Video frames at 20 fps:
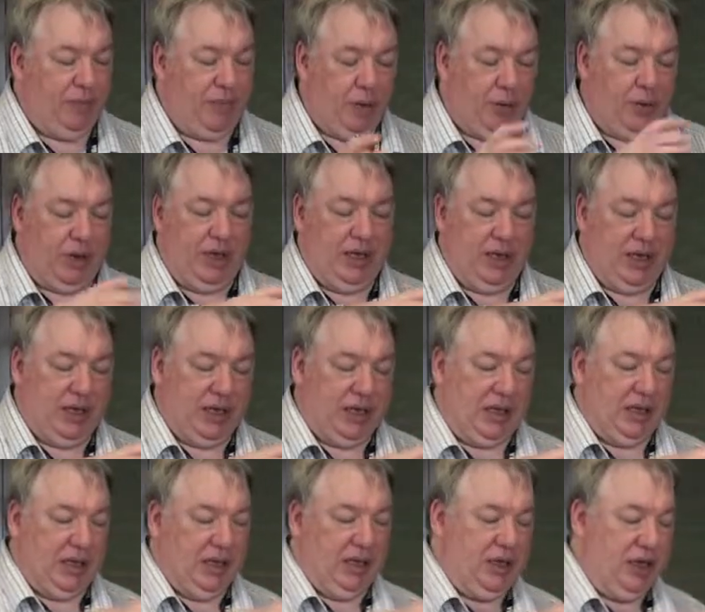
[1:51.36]
with a
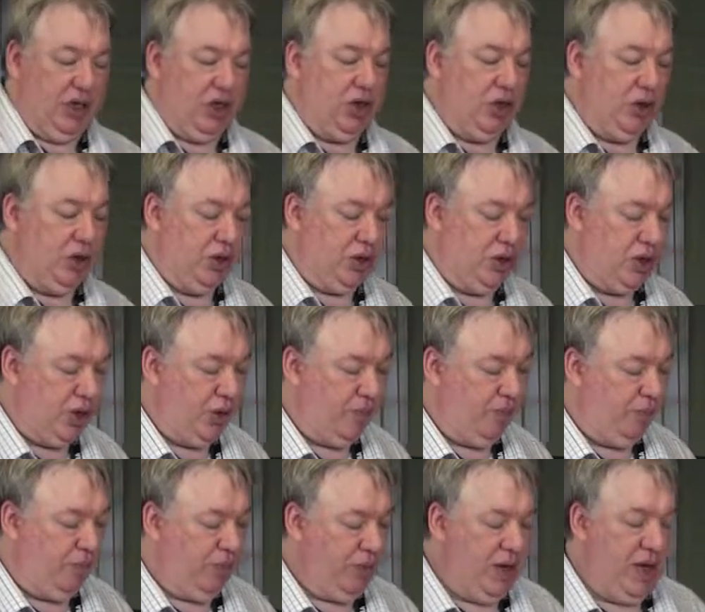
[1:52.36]
little dish on the top,
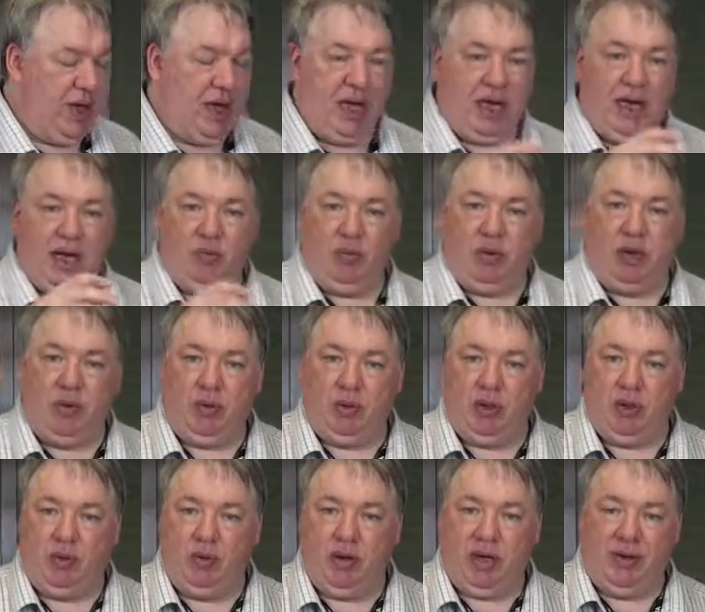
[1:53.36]
and what I will
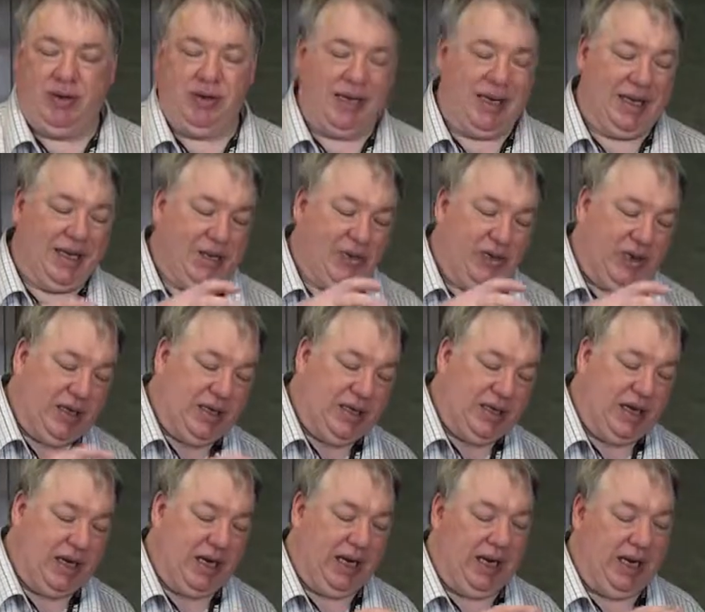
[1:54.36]
do now is I'll literally
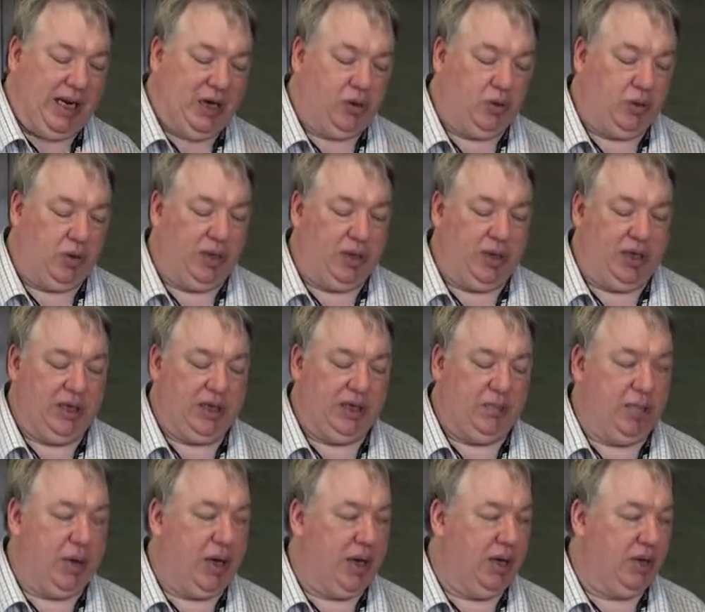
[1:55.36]
take each one of these
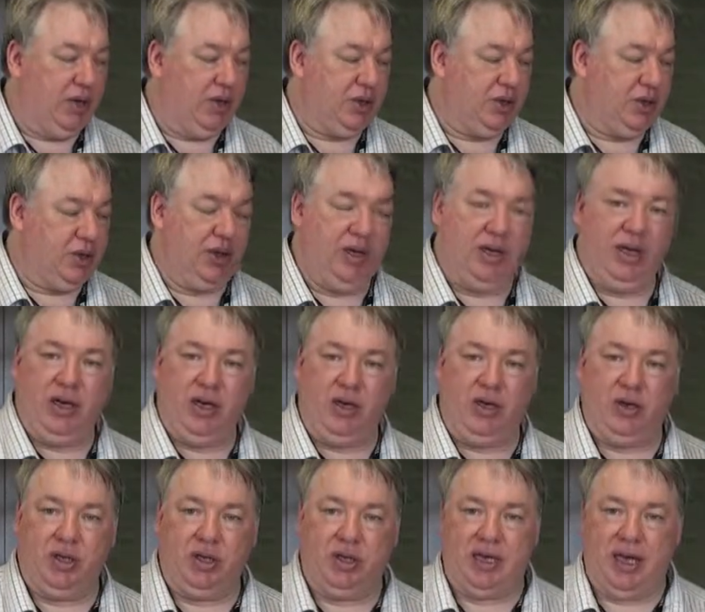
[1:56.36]
apart so that you can
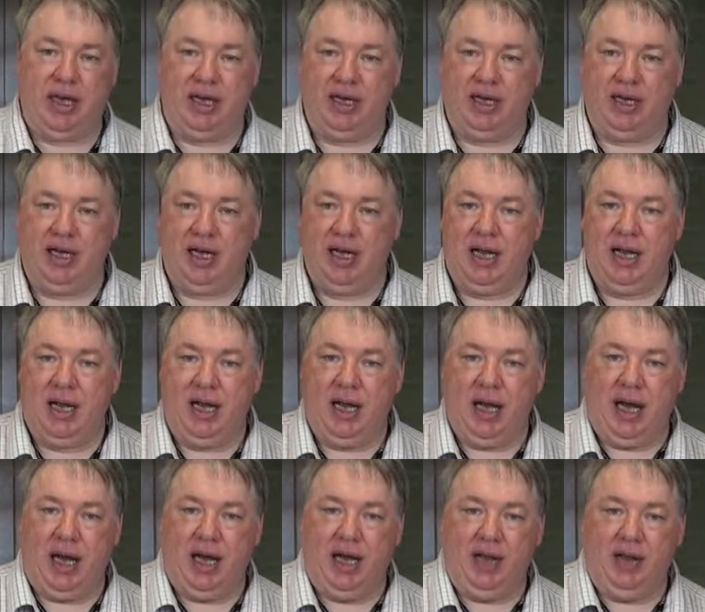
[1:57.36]
understand
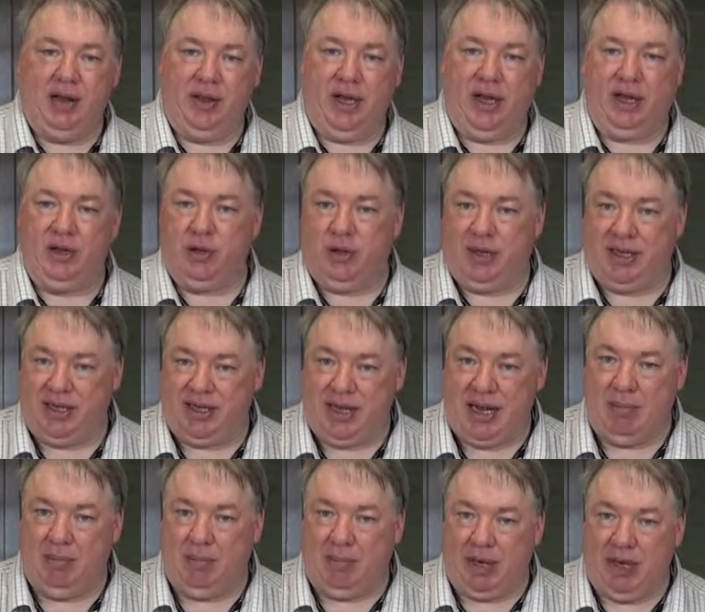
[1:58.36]
the actual
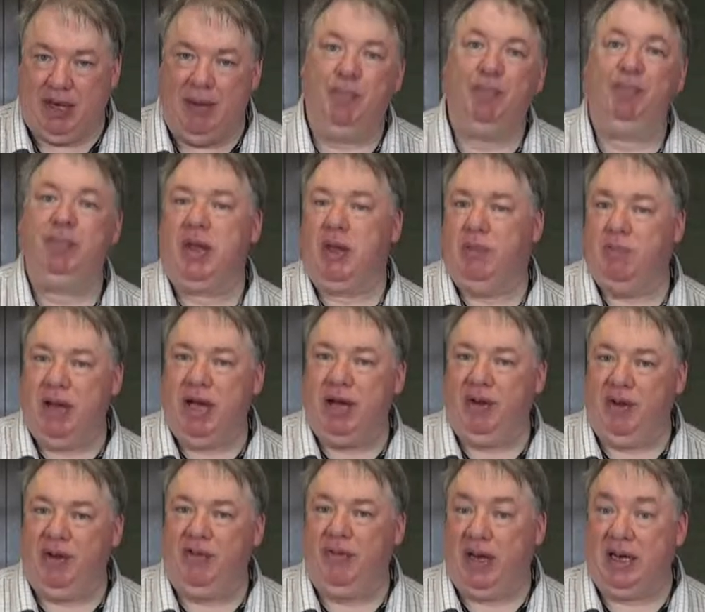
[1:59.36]
assembly by
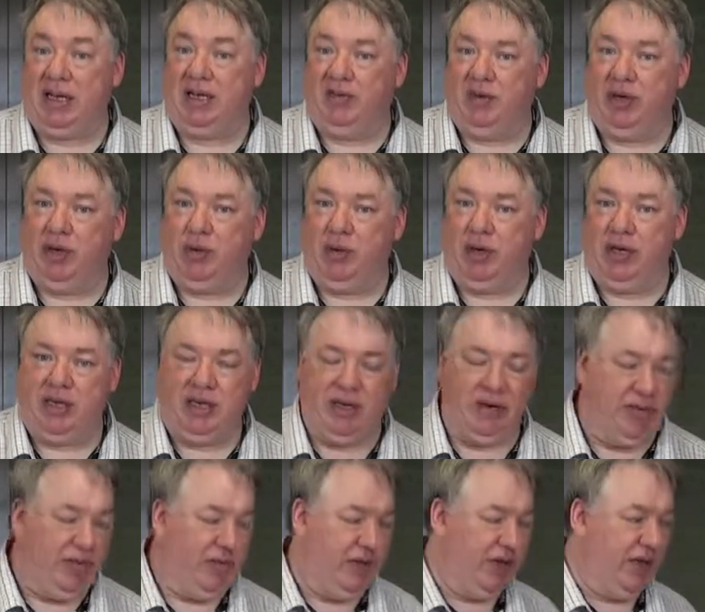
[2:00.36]
effectively doing it in
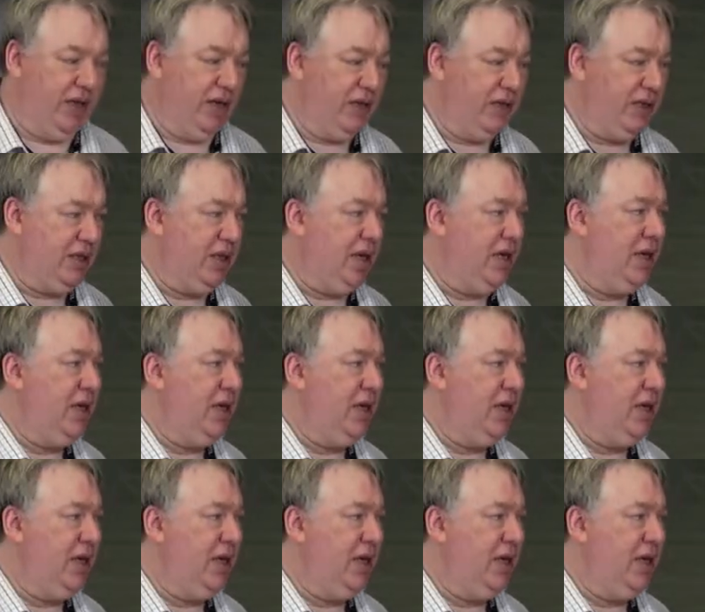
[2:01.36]
reverse.